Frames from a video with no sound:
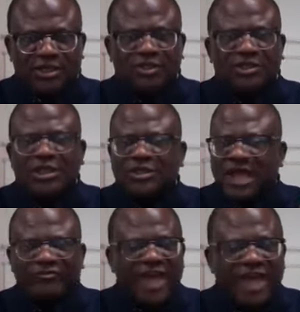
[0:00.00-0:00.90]
In
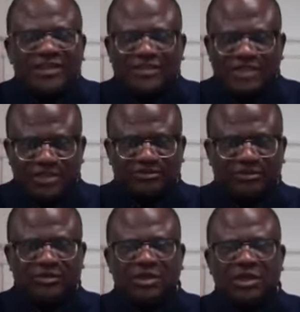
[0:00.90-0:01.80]

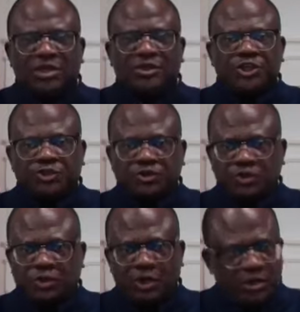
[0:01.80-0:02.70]
Afghanistan,
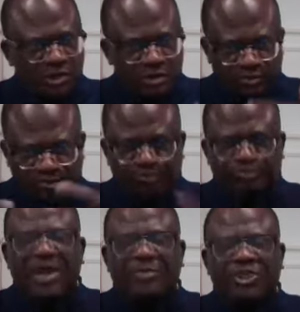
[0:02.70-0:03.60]
you
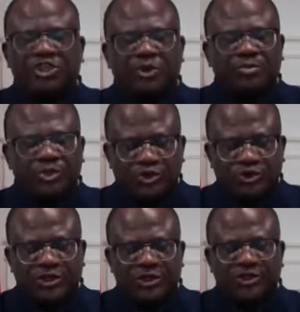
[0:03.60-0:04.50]
publish your
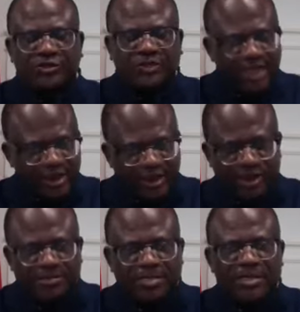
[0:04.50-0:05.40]
book
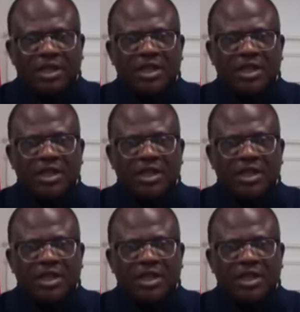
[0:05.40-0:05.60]
there,